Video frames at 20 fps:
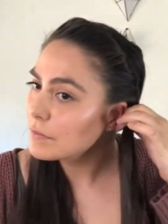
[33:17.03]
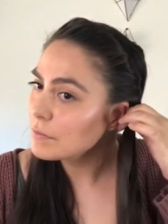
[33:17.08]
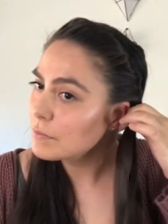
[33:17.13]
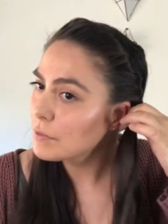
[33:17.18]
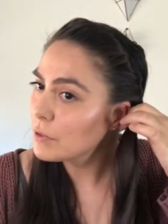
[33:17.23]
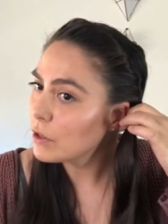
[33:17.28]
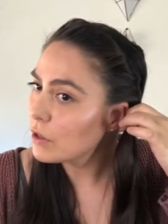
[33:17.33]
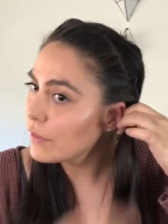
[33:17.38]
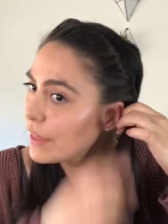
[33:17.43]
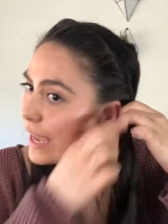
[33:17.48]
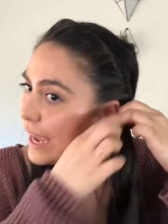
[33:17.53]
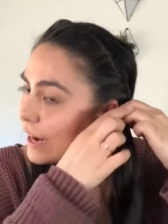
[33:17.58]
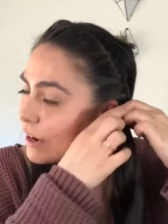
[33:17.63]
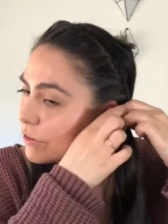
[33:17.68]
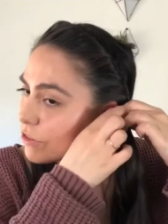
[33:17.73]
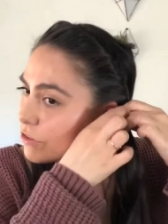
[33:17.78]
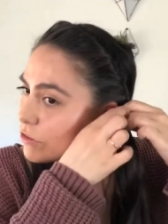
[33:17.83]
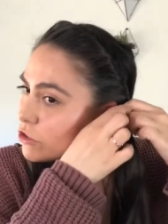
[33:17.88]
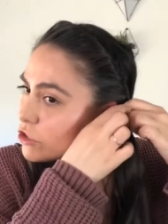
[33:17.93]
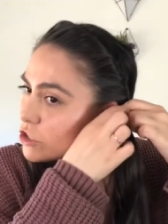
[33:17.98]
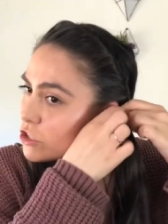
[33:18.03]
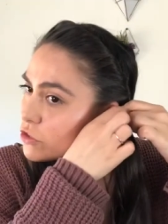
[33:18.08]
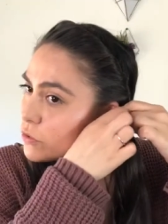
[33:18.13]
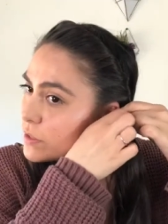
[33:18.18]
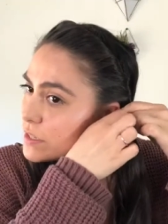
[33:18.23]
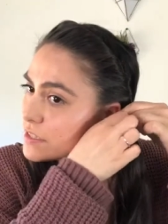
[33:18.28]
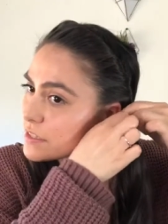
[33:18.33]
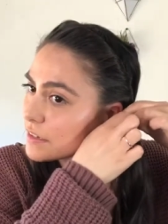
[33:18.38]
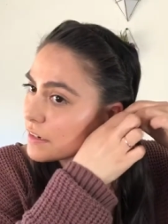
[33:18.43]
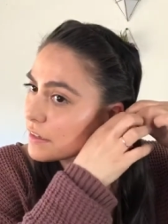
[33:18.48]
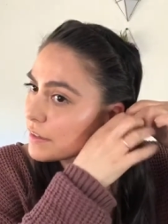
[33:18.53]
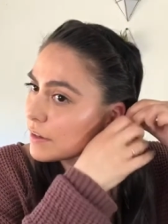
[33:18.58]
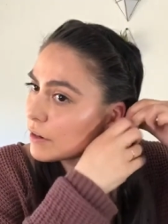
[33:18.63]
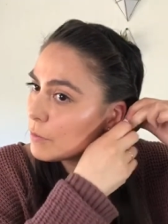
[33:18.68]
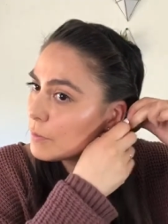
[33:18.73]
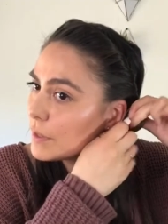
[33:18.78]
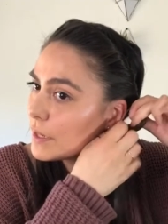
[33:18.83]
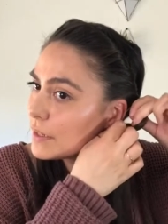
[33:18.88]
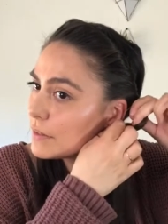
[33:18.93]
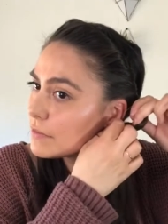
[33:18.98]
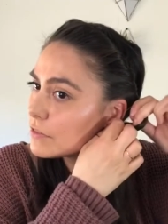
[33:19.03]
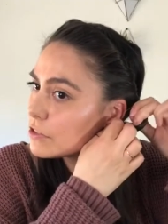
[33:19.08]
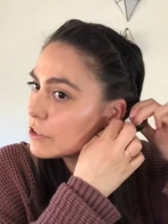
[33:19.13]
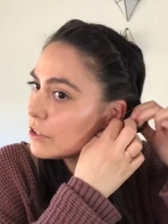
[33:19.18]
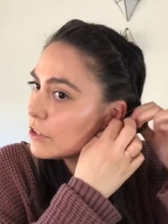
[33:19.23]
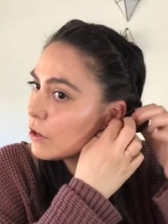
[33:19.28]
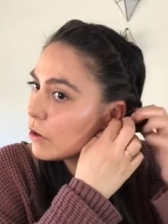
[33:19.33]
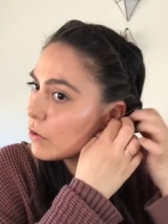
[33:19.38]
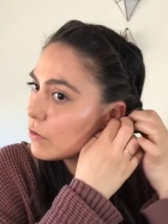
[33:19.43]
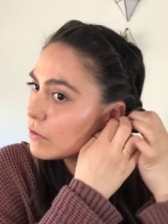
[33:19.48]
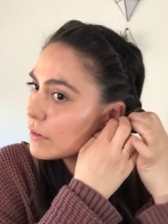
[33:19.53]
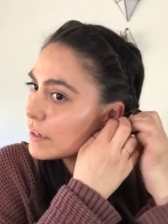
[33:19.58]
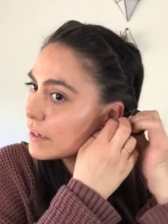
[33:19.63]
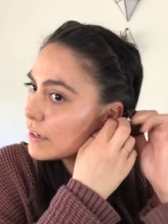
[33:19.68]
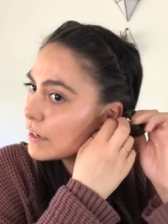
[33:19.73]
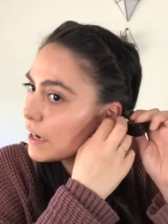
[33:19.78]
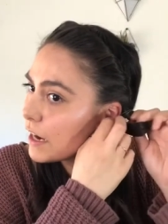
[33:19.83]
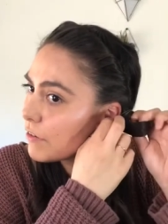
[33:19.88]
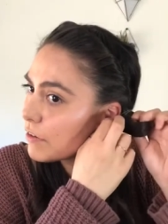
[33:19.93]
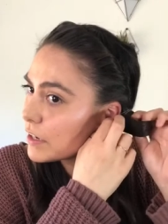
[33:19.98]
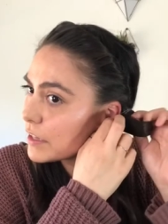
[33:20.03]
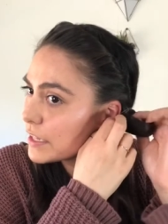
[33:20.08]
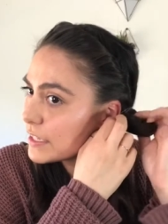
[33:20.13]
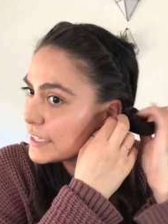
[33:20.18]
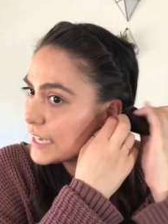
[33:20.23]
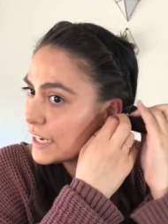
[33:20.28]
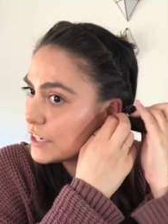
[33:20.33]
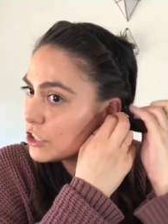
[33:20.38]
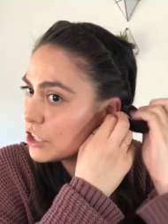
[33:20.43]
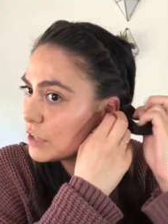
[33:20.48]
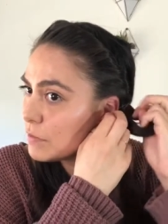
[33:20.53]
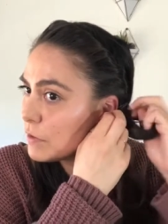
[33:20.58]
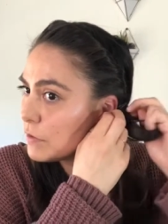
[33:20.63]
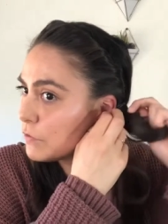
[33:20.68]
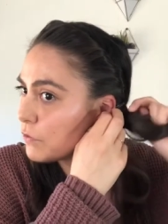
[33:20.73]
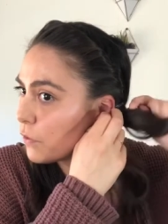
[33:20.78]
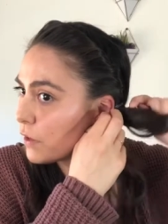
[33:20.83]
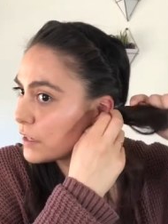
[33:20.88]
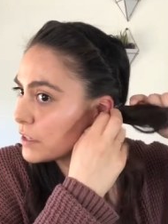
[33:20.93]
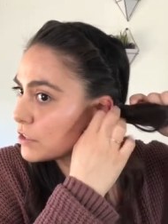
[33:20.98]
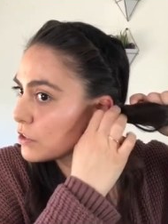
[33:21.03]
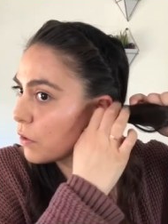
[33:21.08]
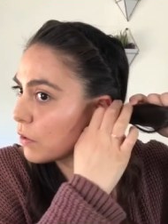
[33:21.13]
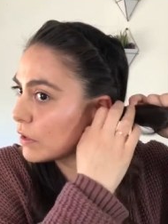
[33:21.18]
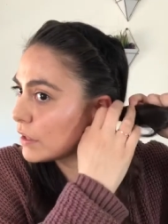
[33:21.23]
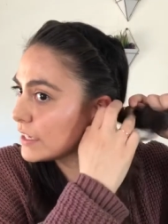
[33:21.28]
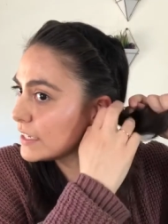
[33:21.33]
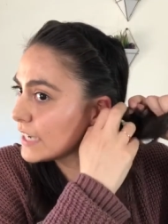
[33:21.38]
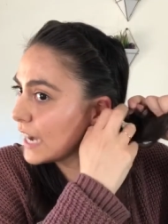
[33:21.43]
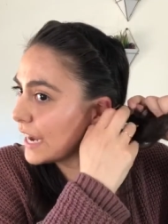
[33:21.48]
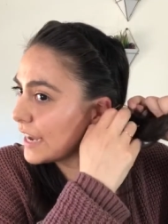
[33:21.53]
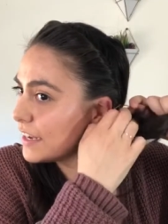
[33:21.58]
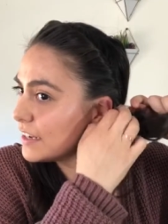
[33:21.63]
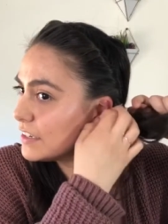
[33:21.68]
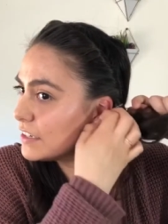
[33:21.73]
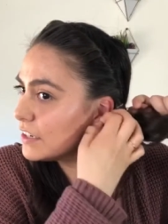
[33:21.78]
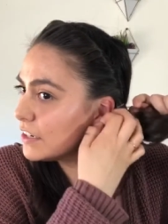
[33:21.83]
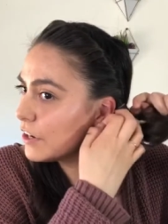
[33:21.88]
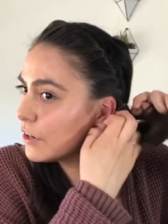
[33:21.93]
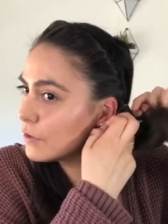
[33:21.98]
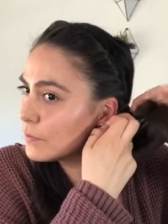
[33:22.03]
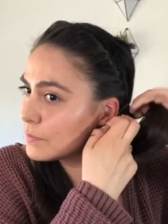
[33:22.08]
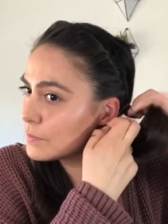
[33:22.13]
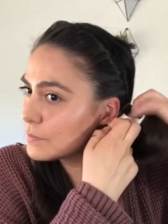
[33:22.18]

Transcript: pull the hair through, just twist it a little bit so you don't get rid of the tension before it's totally tightened, you know?